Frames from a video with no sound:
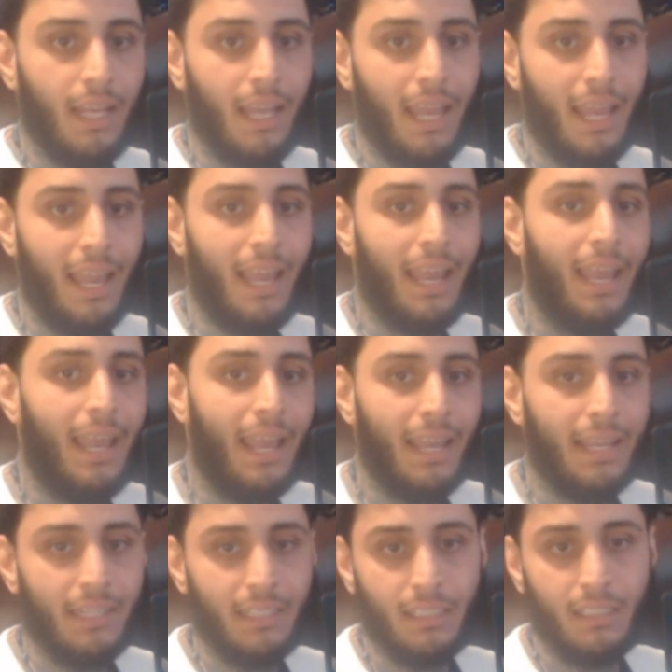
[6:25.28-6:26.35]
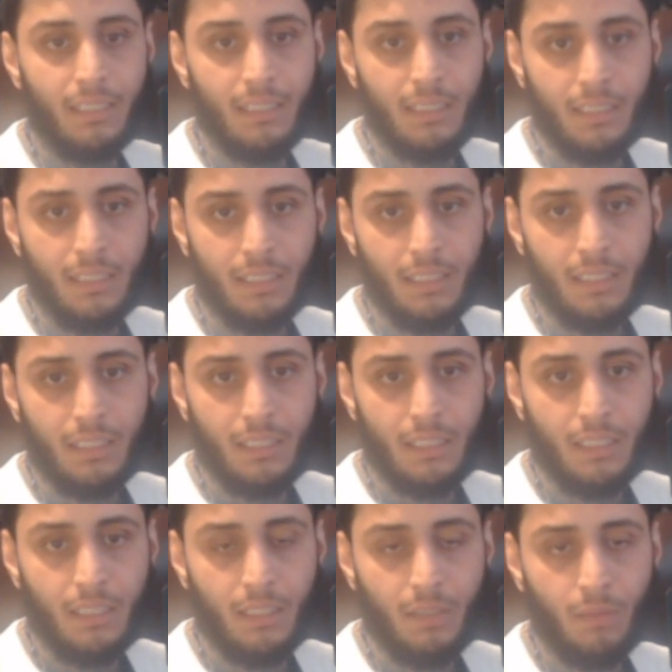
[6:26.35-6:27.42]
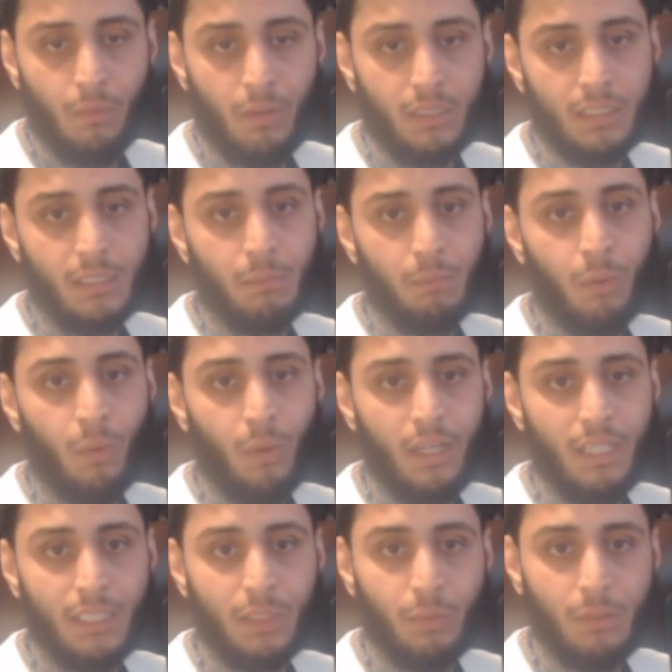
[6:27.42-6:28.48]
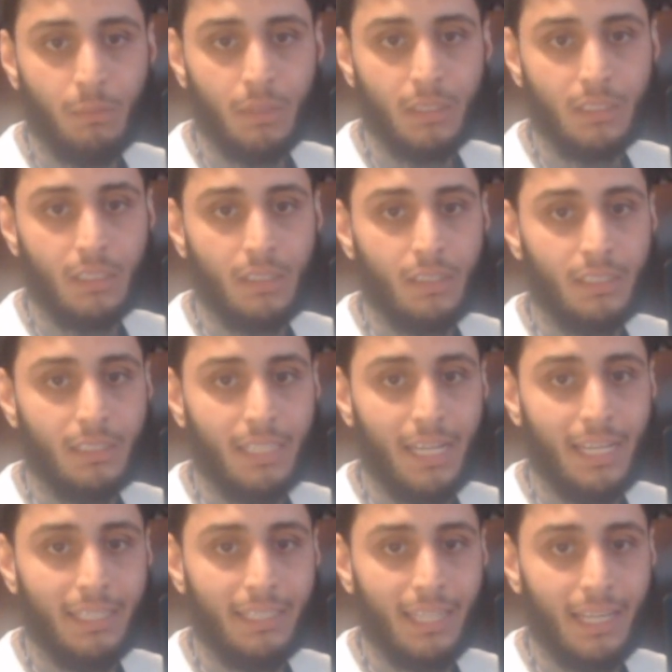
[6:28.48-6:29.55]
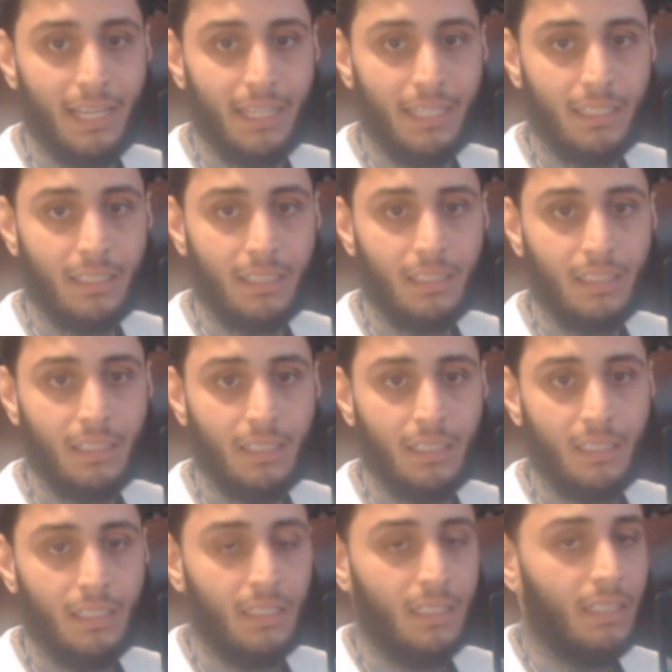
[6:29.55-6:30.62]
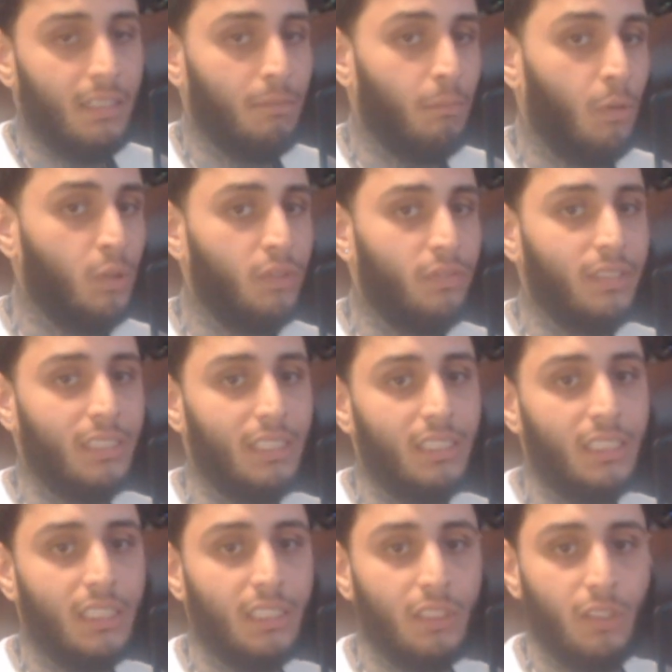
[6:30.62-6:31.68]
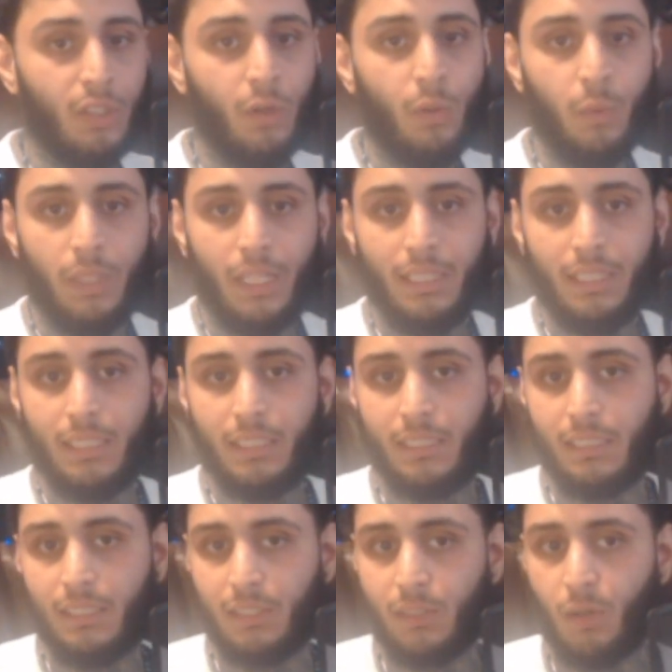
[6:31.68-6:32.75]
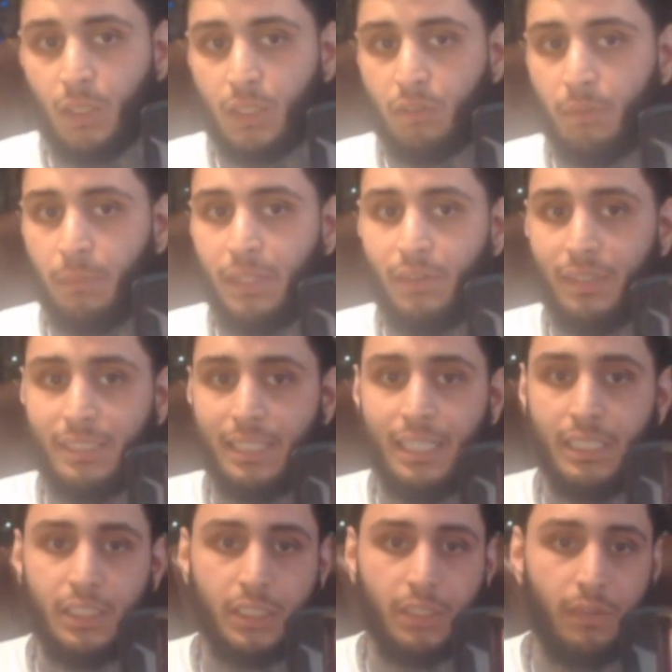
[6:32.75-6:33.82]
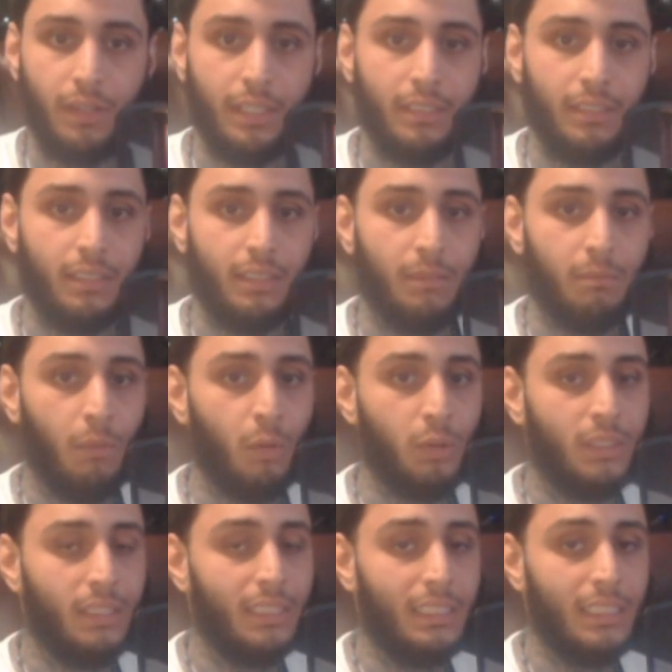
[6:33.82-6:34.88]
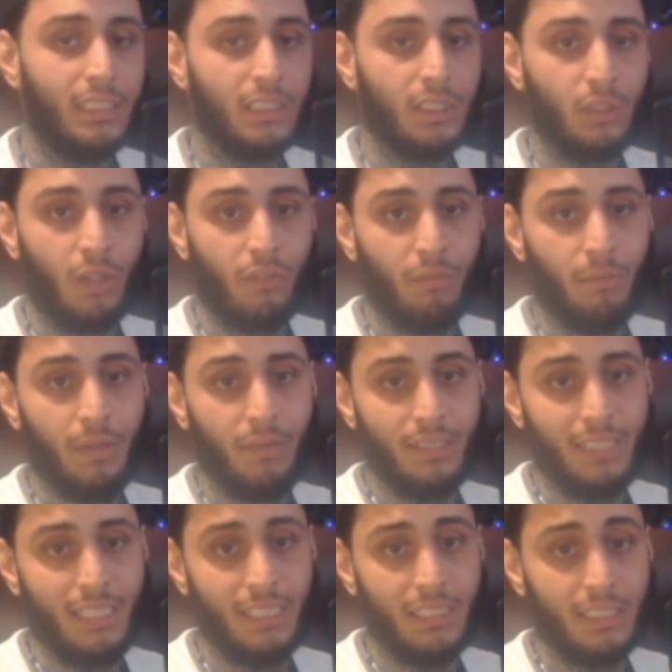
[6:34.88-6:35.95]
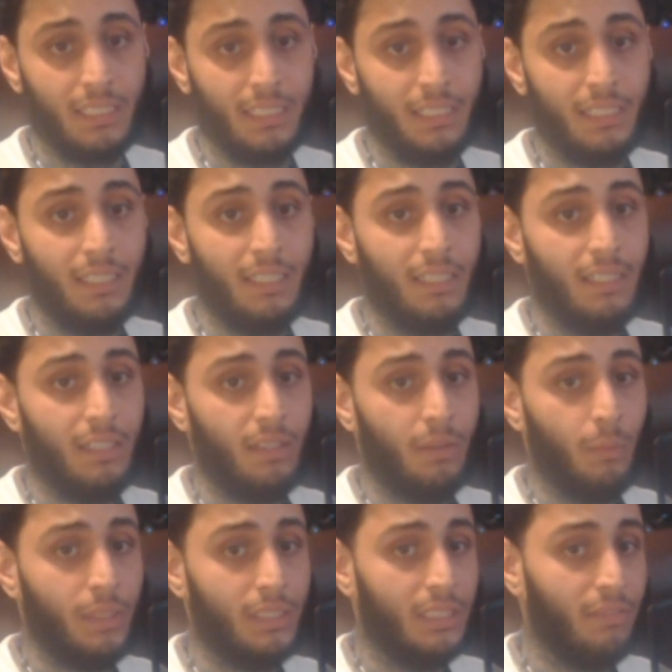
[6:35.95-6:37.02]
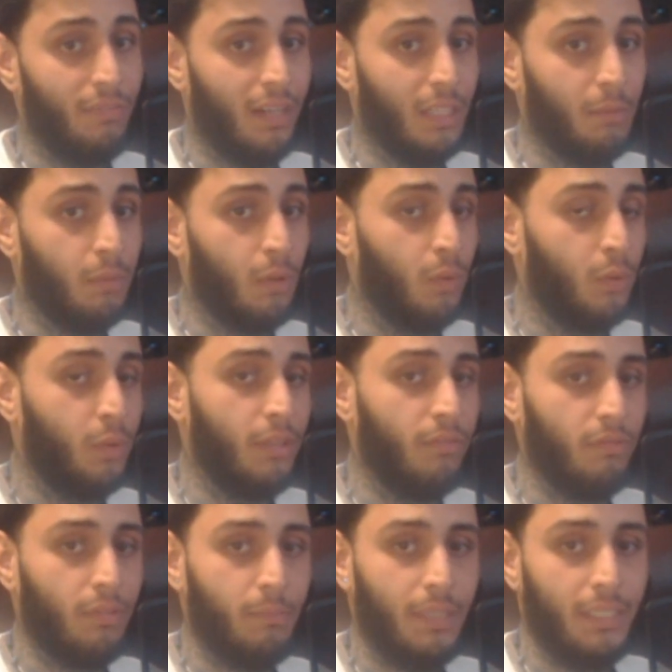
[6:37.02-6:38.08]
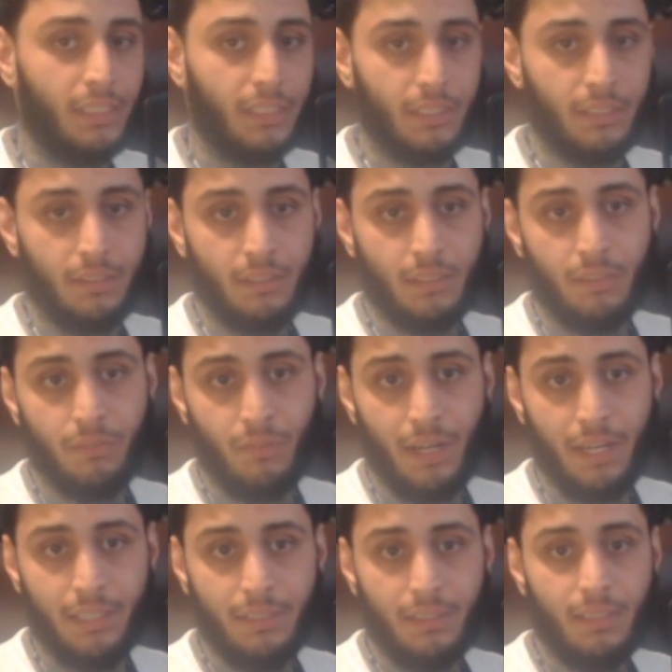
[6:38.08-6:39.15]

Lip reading: And what's important is we must understand that most physicians know that this starts from irritation, right? Most diseases start from irritation, which develop local inflammation, right?